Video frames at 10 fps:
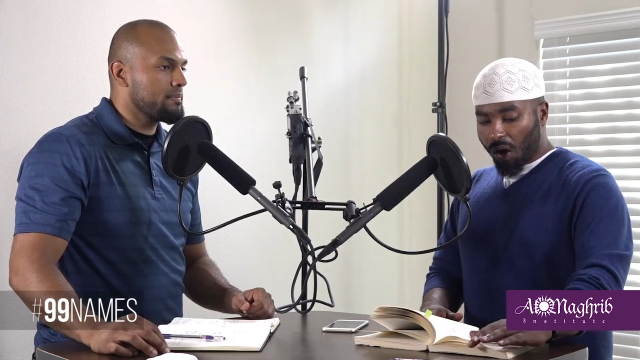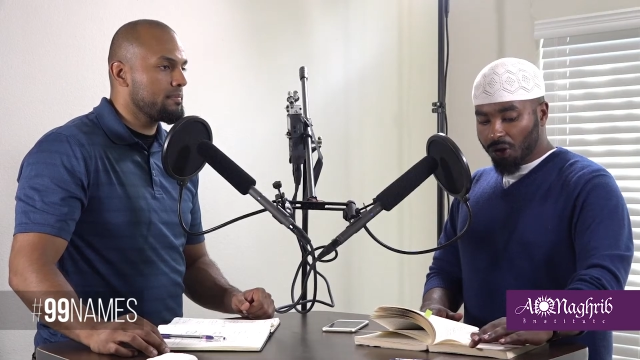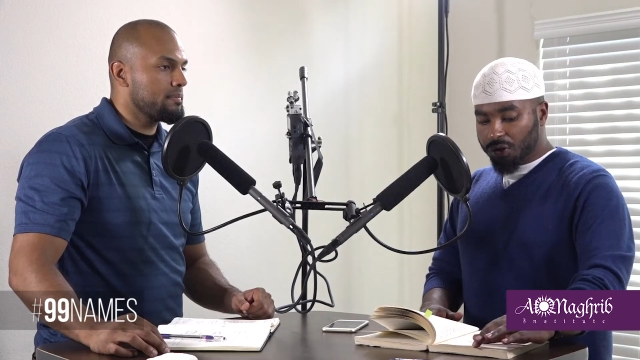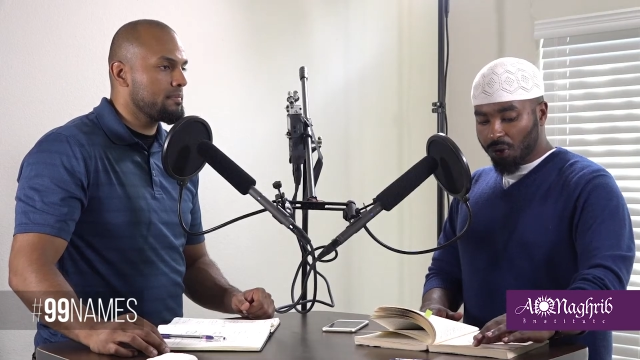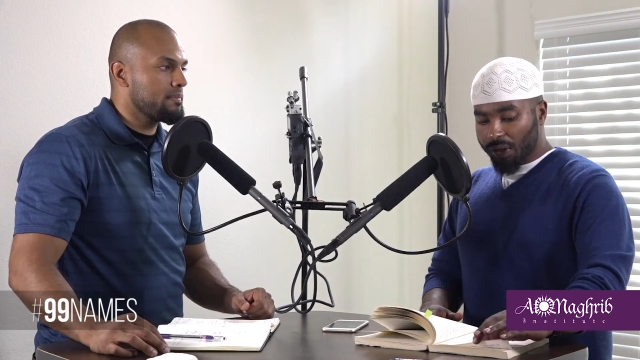
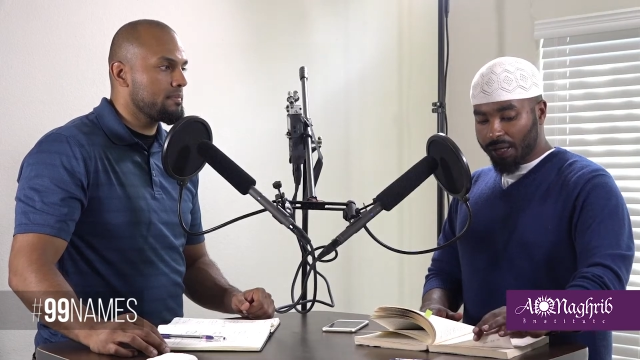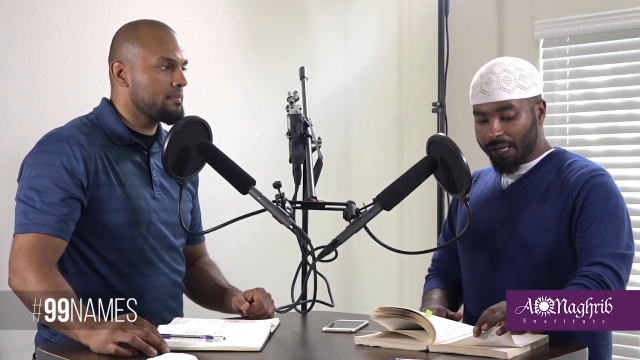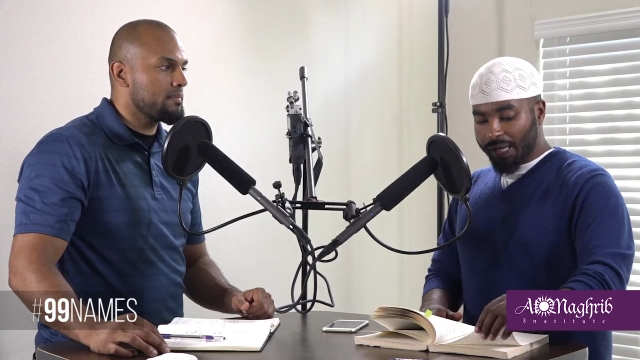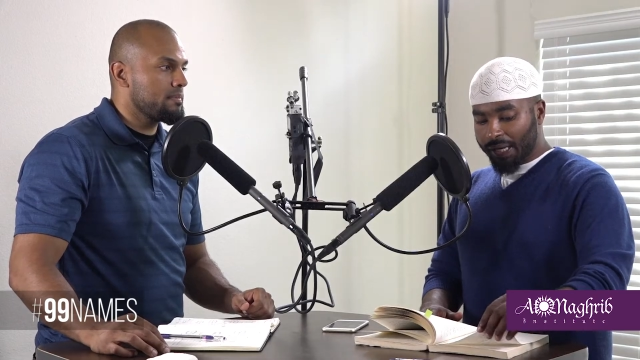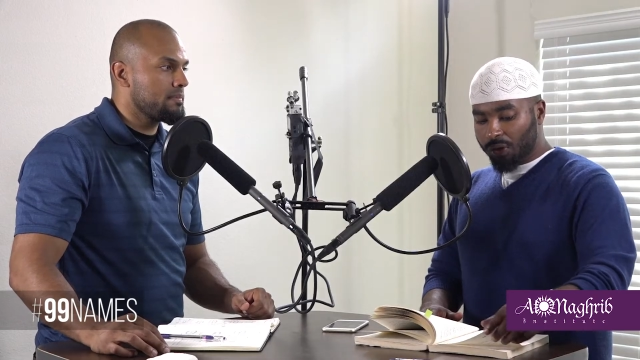Speaker 1: also
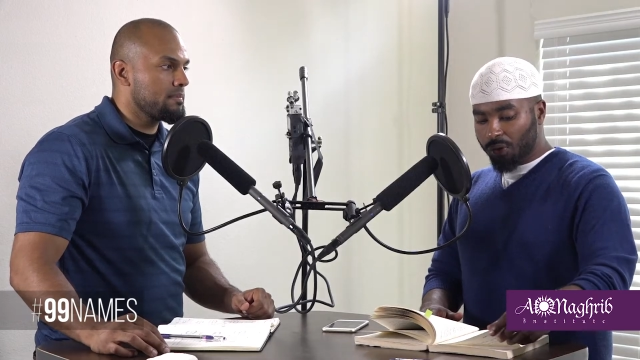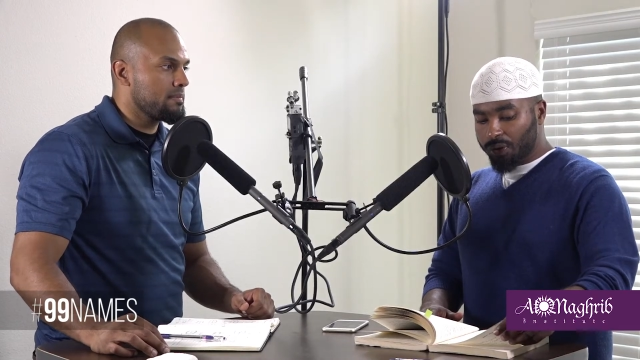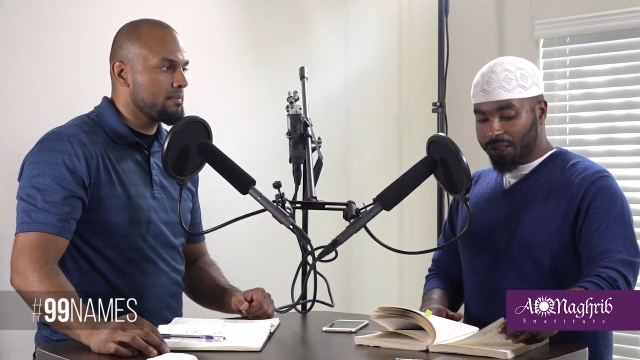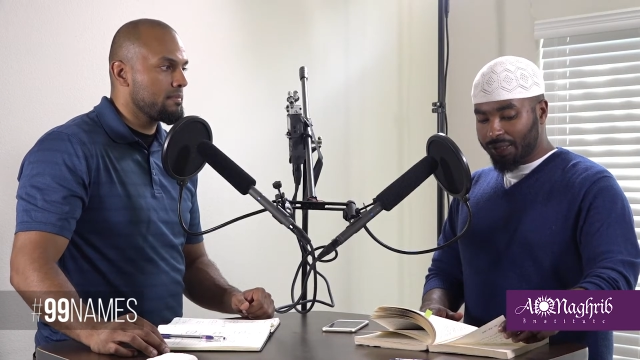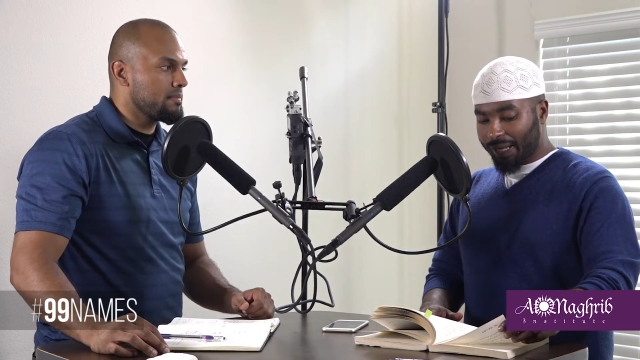
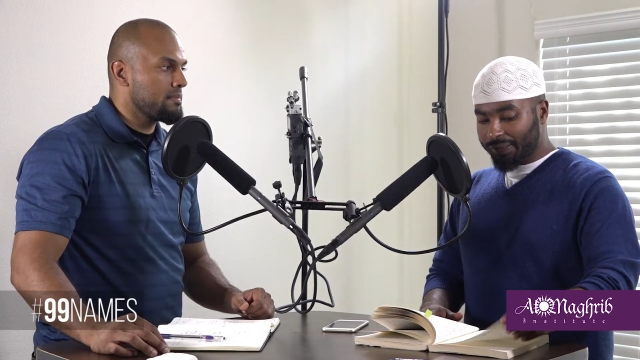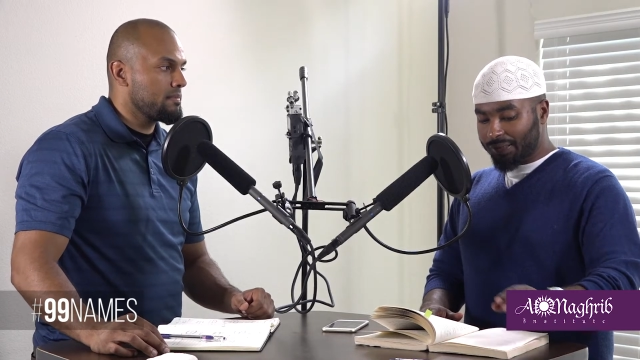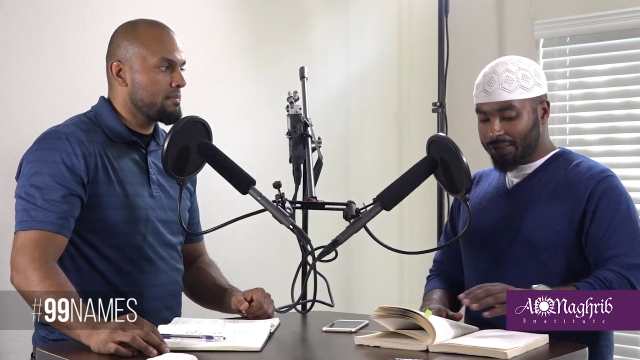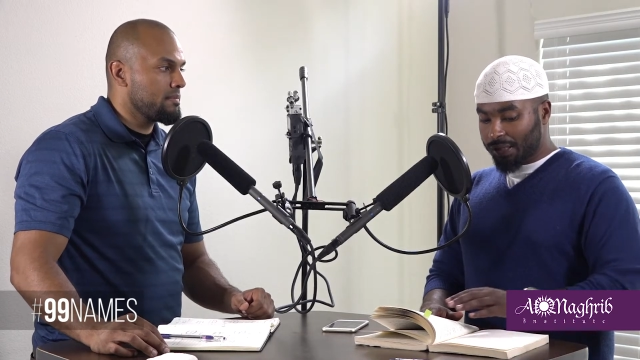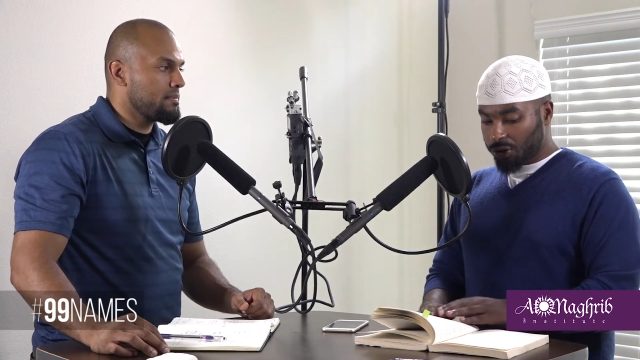included in
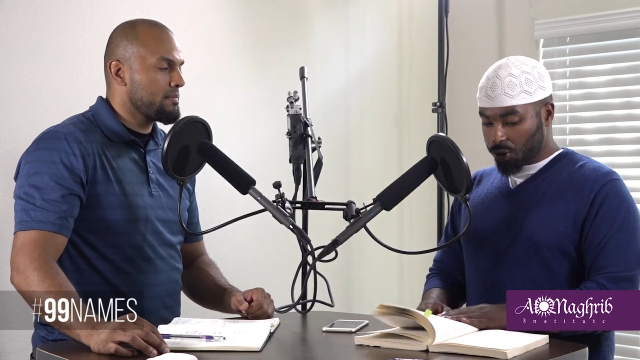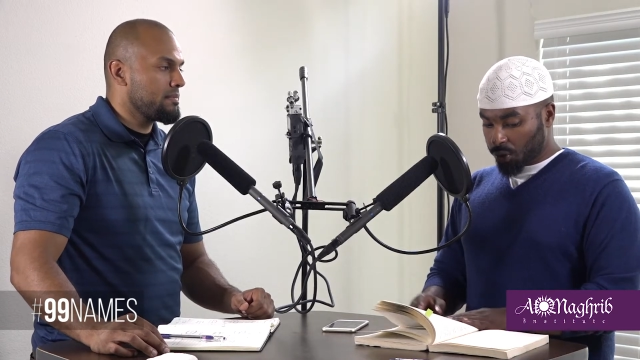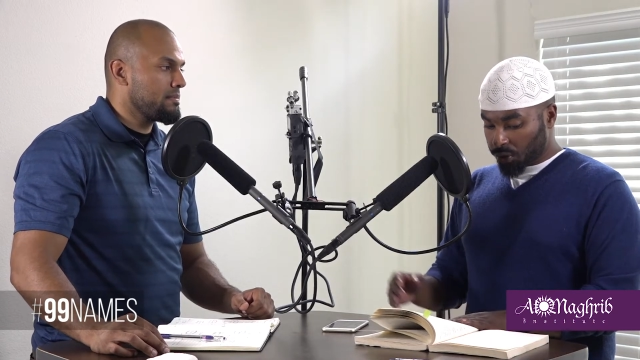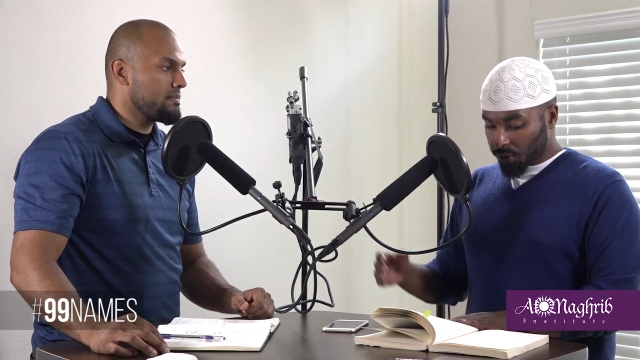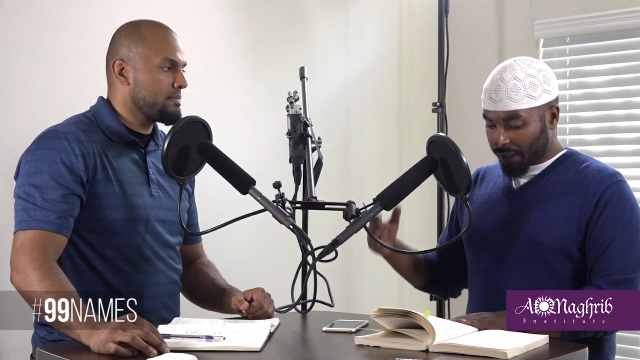that is
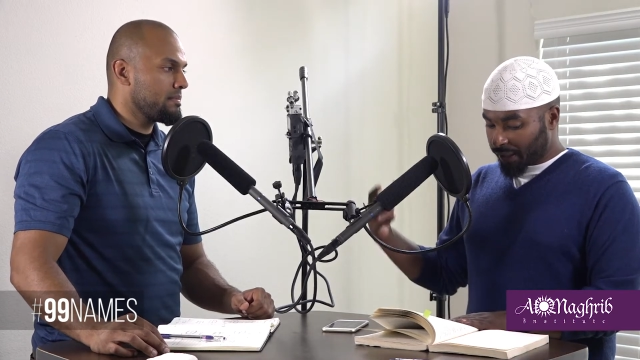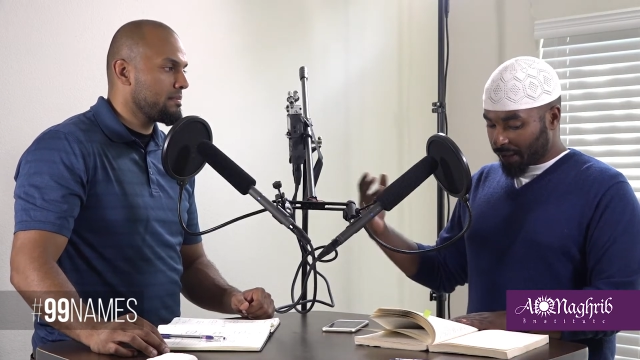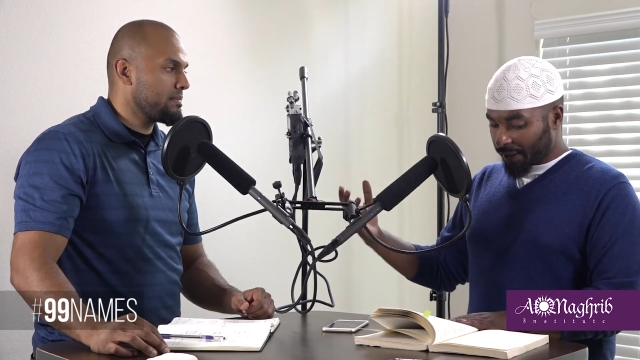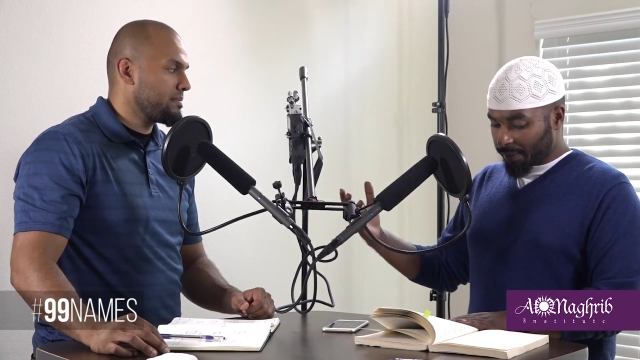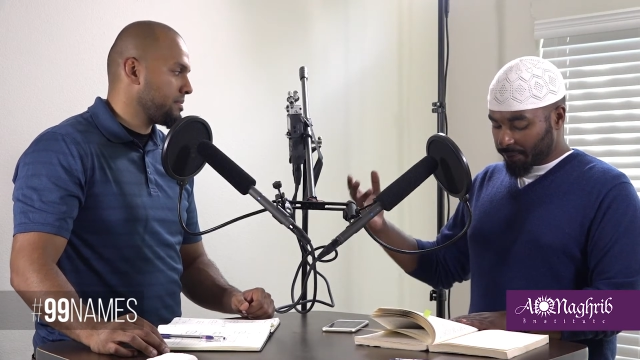al-Jud and
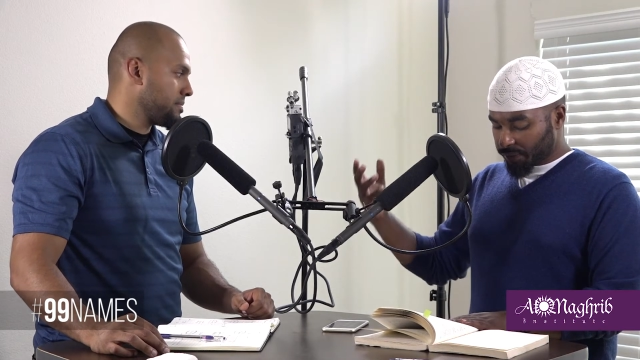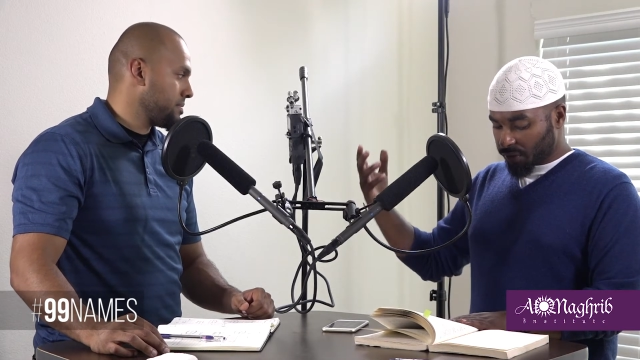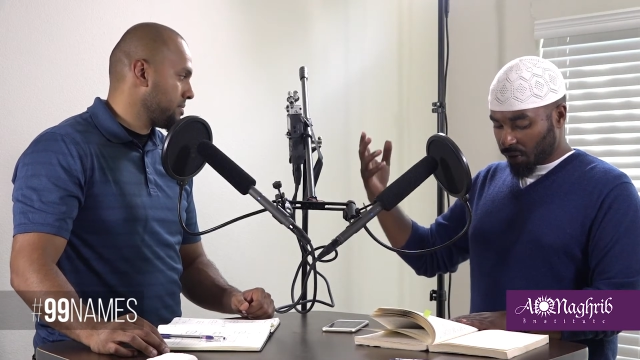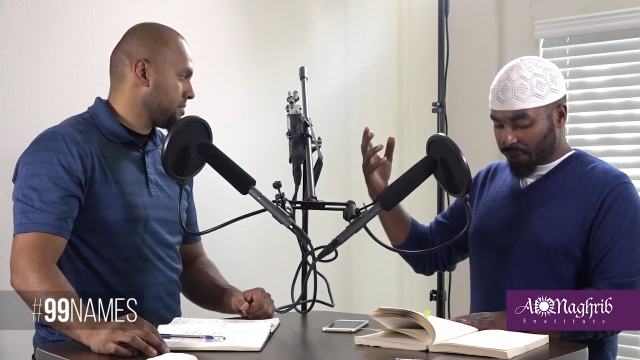Karam. So